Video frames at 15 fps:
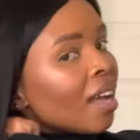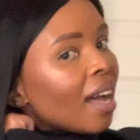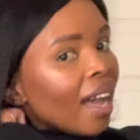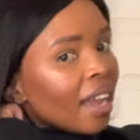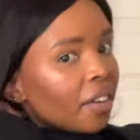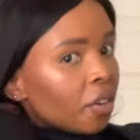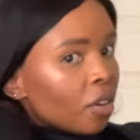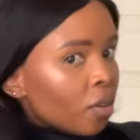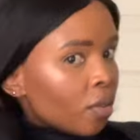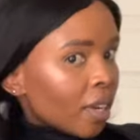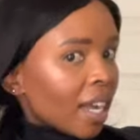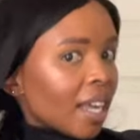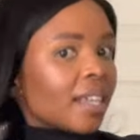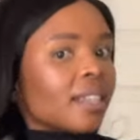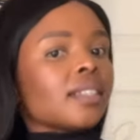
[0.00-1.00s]
I know,
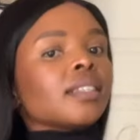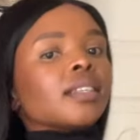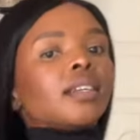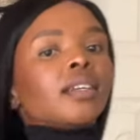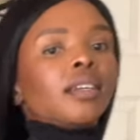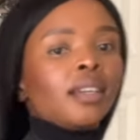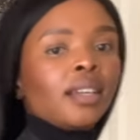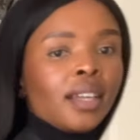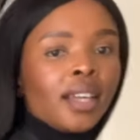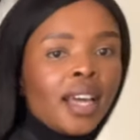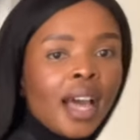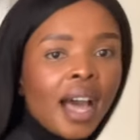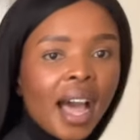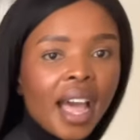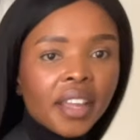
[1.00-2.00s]
guys.
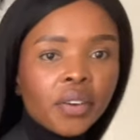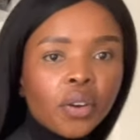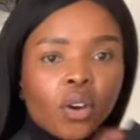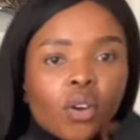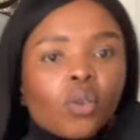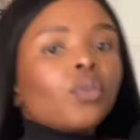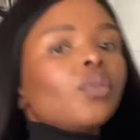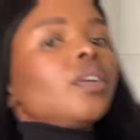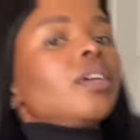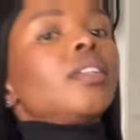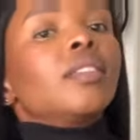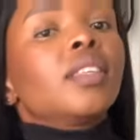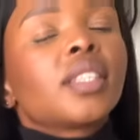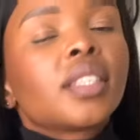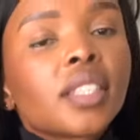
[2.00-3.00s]
I know
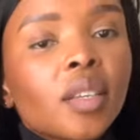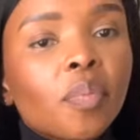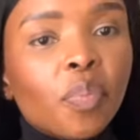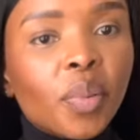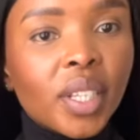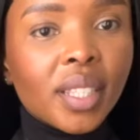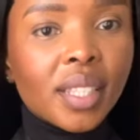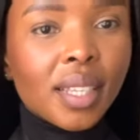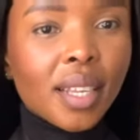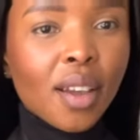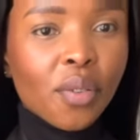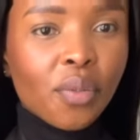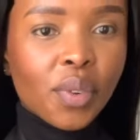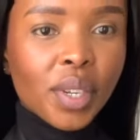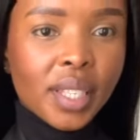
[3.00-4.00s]
this is a bit
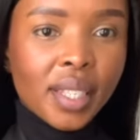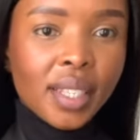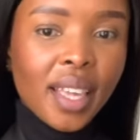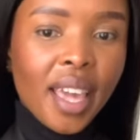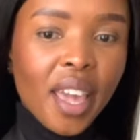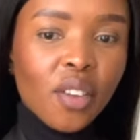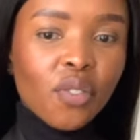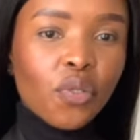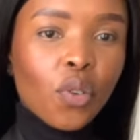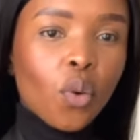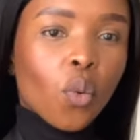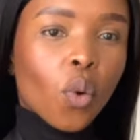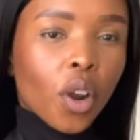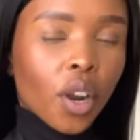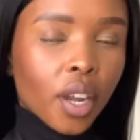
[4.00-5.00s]
risque for
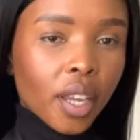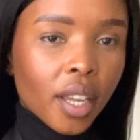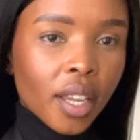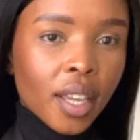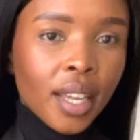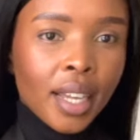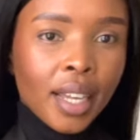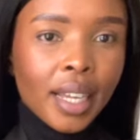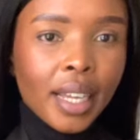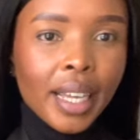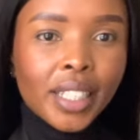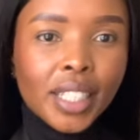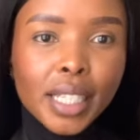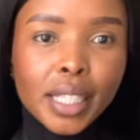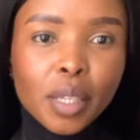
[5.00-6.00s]
work.
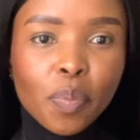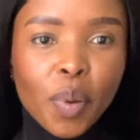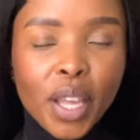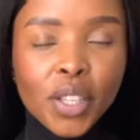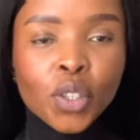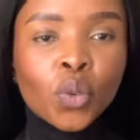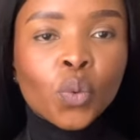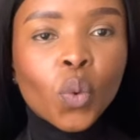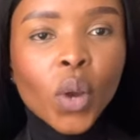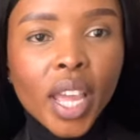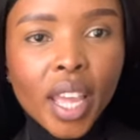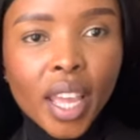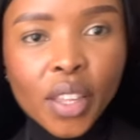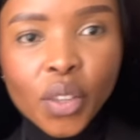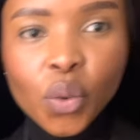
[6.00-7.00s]
It just depends on
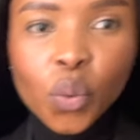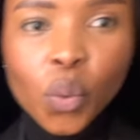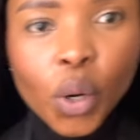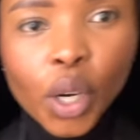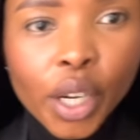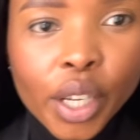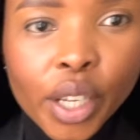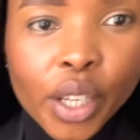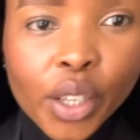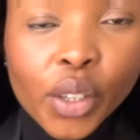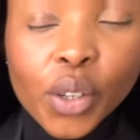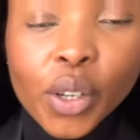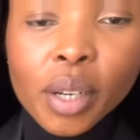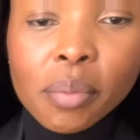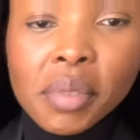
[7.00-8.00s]
where you work. You
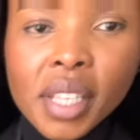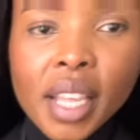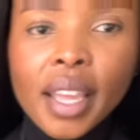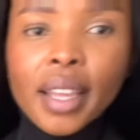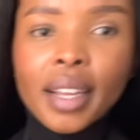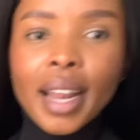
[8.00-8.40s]
know what I'm saying?